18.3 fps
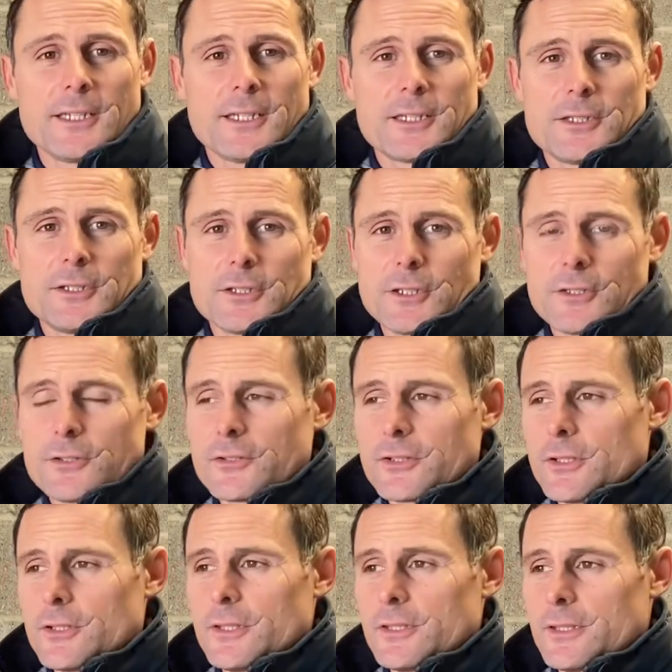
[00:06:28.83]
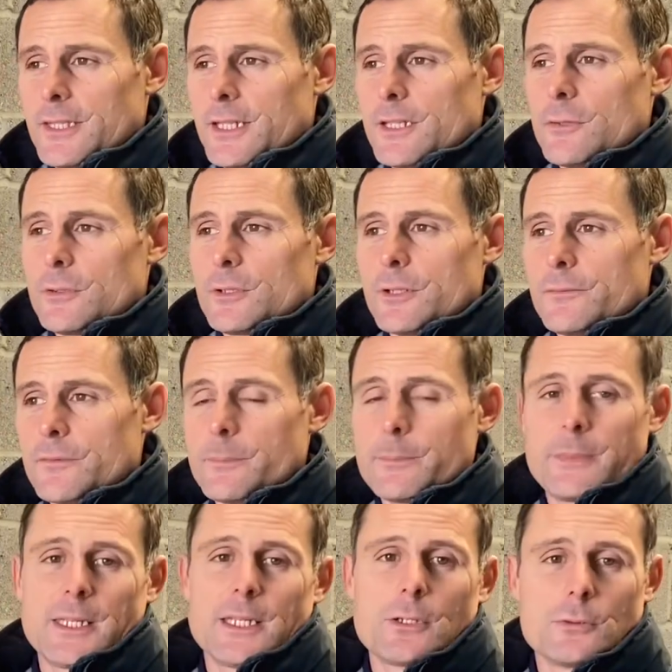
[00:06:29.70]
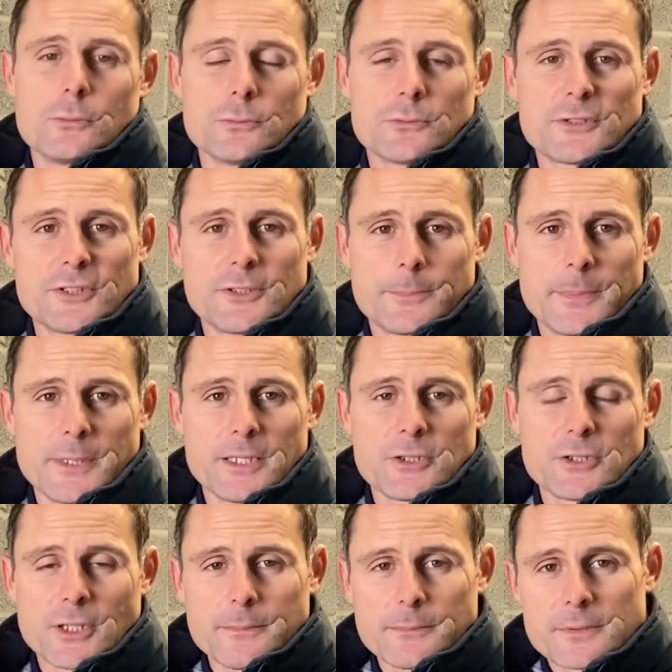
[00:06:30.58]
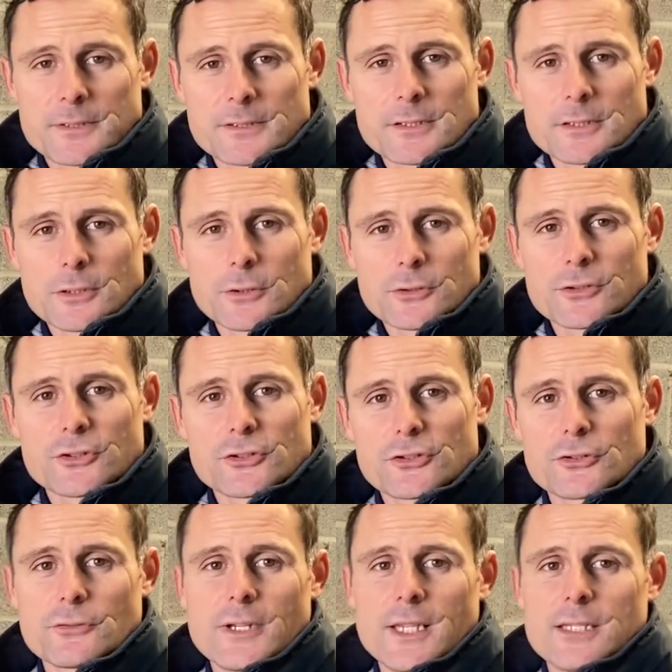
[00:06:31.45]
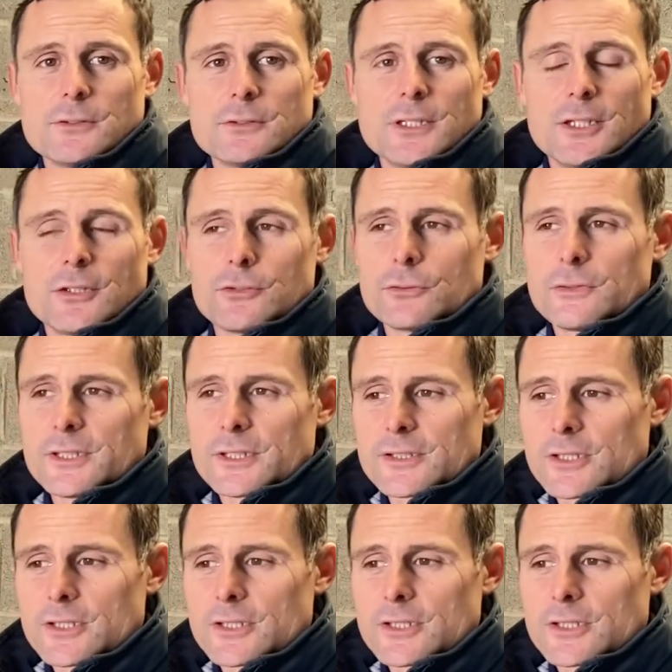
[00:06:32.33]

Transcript: you know, so they're going over big courses, big jumps, lots of strain on their joints.